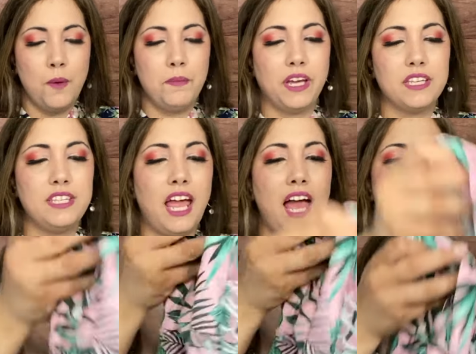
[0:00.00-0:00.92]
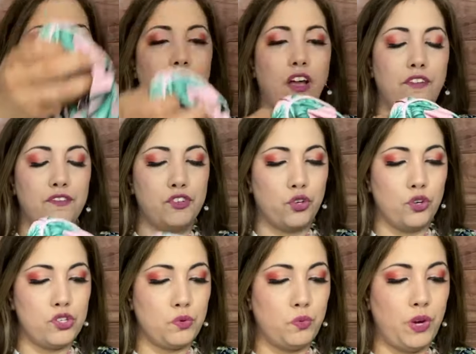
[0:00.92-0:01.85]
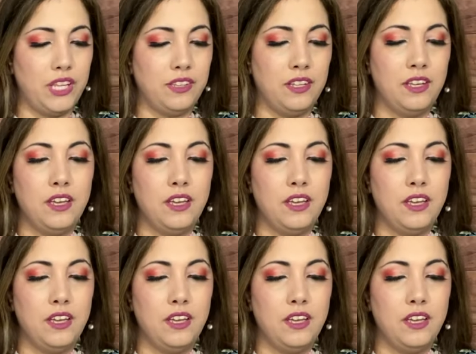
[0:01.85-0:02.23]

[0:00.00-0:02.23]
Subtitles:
because they have a lot of shorts with